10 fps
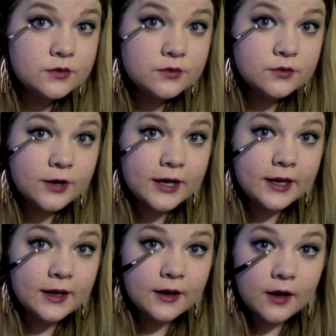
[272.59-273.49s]

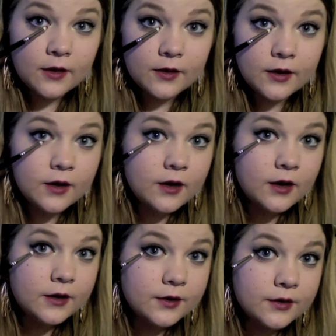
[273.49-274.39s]
dragging color
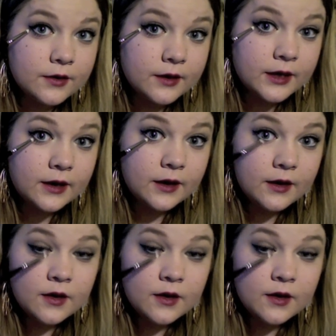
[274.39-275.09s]
under the lid.